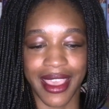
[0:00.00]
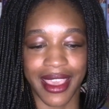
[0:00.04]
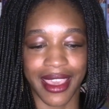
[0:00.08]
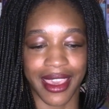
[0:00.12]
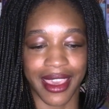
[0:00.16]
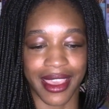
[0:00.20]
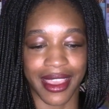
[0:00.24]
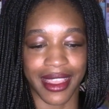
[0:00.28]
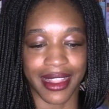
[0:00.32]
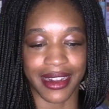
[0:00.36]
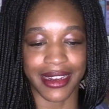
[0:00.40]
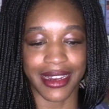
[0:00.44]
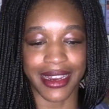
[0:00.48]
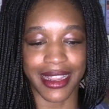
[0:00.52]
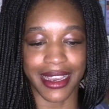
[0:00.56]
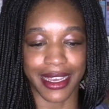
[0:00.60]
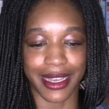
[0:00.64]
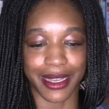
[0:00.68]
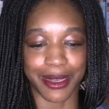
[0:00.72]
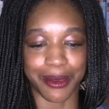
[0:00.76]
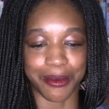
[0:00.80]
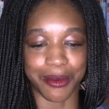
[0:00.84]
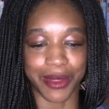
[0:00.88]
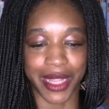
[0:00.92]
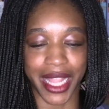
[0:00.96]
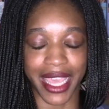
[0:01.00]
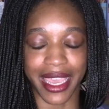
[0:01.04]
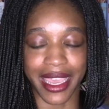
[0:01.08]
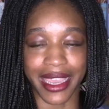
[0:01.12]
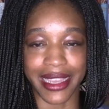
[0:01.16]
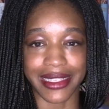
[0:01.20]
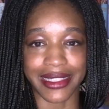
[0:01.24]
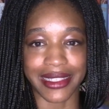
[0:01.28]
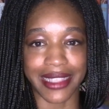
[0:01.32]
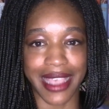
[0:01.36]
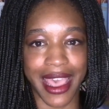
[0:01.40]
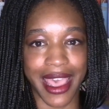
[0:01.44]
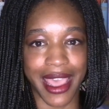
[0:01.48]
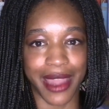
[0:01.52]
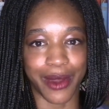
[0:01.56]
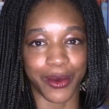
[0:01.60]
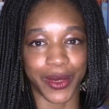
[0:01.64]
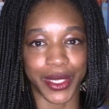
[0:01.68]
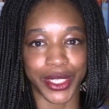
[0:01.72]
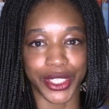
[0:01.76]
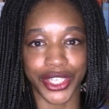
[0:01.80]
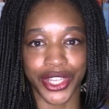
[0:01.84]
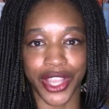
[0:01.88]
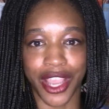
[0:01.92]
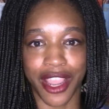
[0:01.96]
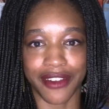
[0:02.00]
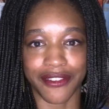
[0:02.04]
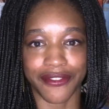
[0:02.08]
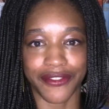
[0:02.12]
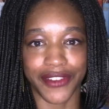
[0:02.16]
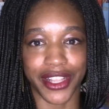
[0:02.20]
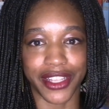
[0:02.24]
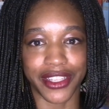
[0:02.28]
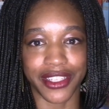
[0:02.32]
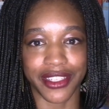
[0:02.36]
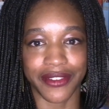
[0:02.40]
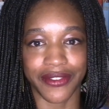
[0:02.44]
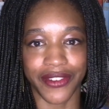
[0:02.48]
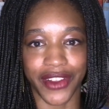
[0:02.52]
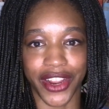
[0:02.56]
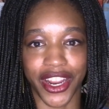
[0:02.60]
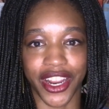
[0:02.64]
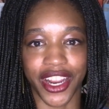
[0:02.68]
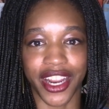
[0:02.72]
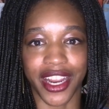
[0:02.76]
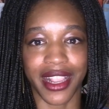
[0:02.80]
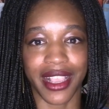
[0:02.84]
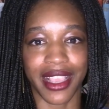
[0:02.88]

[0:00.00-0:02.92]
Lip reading: And like I said, when John falls for her,